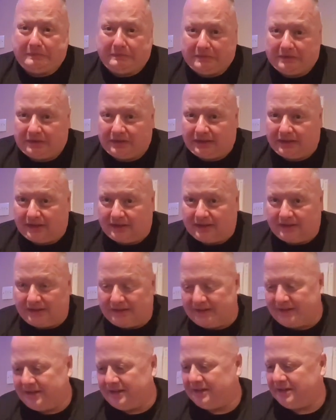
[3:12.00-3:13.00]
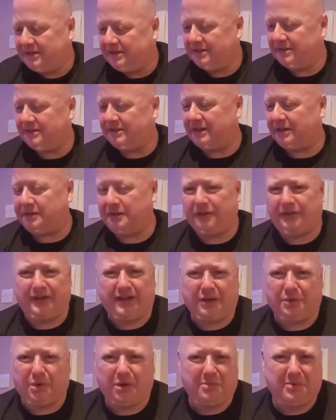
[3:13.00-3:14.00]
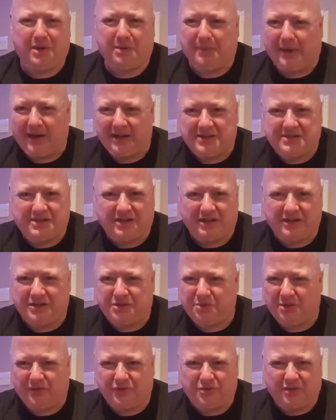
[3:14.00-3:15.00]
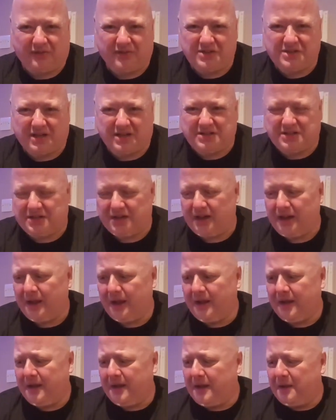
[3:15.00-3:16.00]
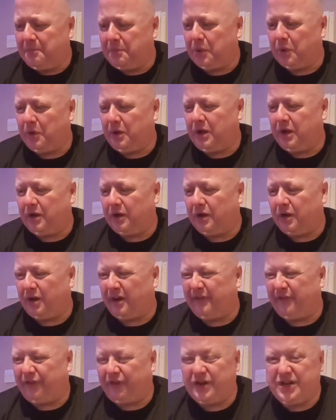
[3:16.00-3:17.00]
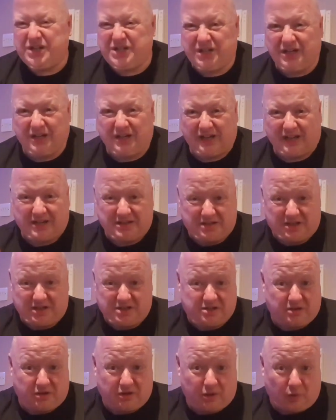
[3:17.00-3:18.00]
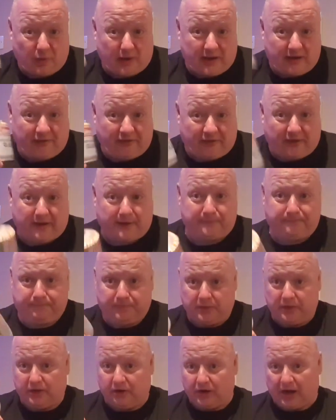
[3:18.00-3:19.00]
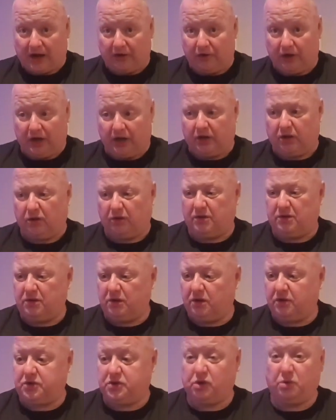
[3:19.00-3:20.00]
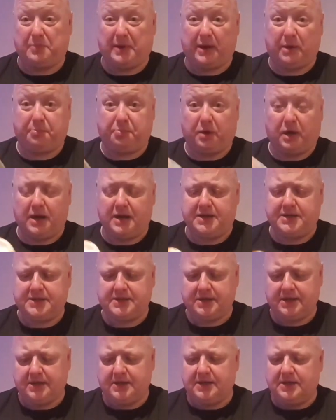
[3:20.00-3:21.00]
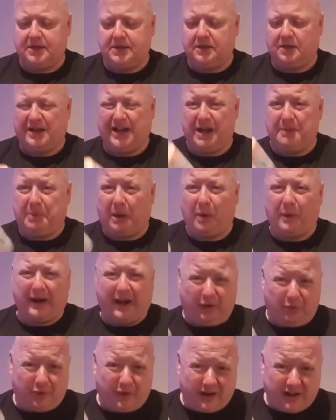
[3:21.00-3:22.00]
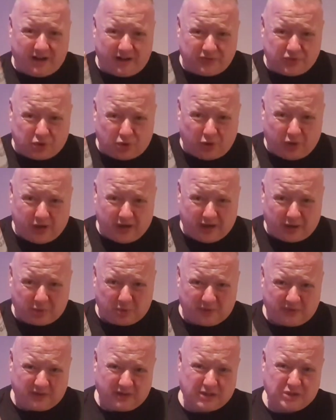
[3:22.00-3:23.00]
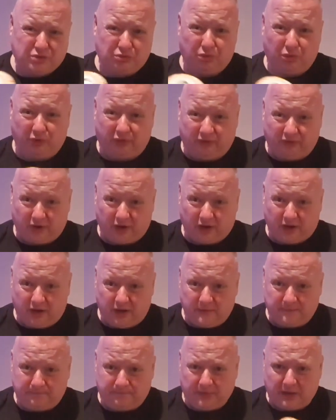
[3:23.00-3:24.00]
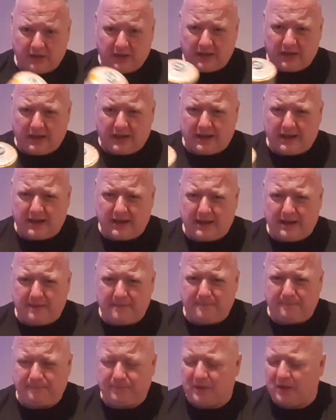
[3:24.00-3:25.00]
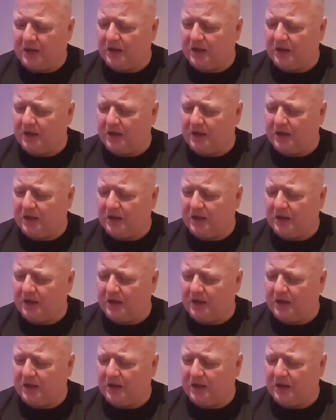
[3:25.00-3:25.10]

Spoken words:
yeah, I don't think I'd want to be in minus 10 and 12 to ever test it. But, you know, on freezing days, these are going to work fine. And they are really good. Not too bad a price. You'll get about an hour and a half cooking out of these, roughly. That